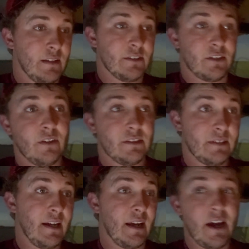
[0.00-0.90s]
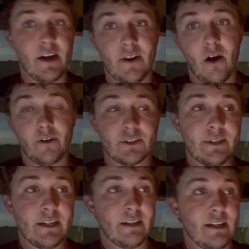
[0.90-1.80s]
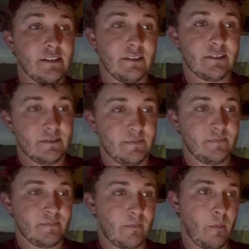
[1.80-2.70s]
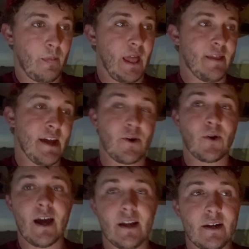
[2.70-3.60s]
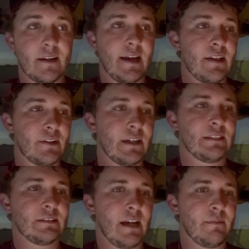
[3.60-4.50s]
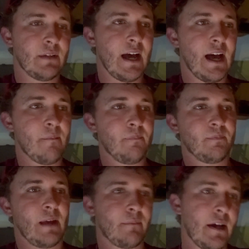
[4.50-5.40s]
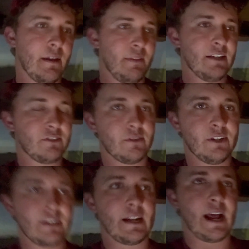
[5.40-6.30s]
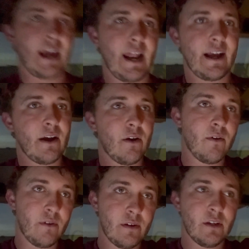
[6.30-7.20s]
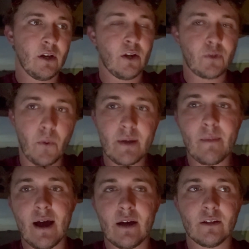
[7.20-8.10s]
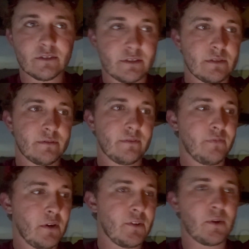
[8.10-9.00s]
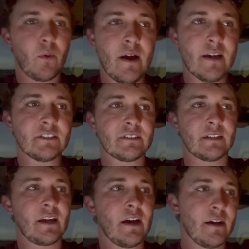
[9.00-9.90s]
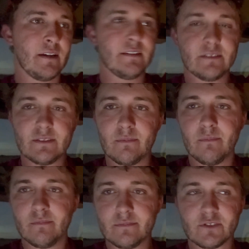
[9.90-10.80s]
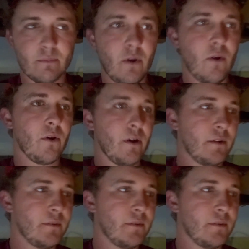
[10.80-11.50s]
So instead of cutting all 3 of these that are right here together at the same time, I'm cutting this one, and I got to go 20 miles further west and cut some more